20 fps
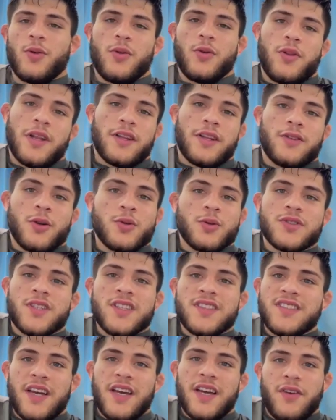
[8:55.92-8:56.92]
like those
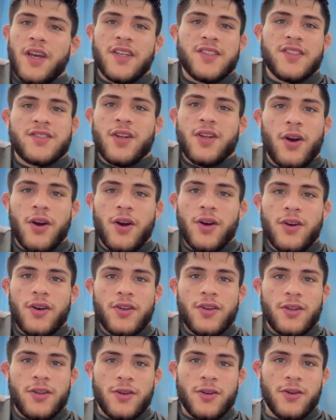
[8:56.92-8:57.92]
kids have a head start.
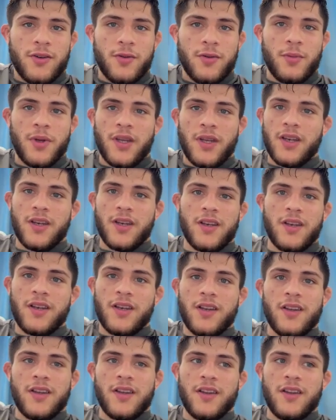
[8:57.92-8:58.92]
I mean,
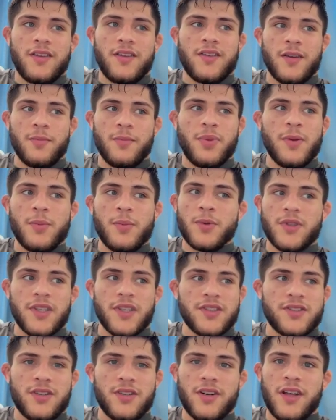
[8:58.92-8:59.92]
some people
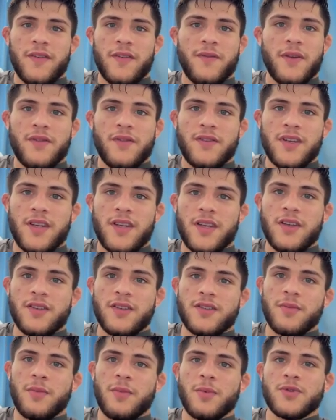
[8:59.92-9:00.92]
they start at 15,
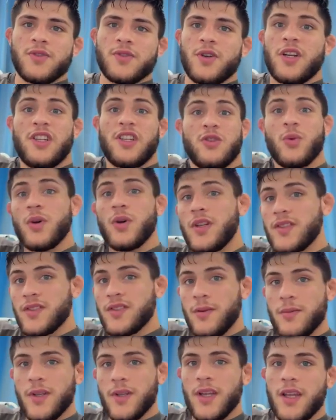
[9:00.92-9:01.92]
some people start at 20
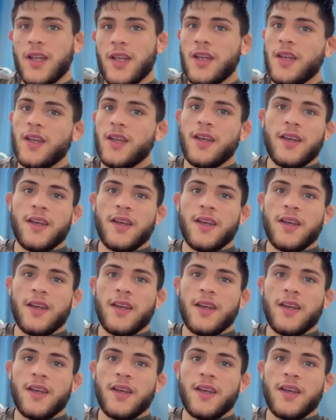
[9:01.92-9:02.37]
something,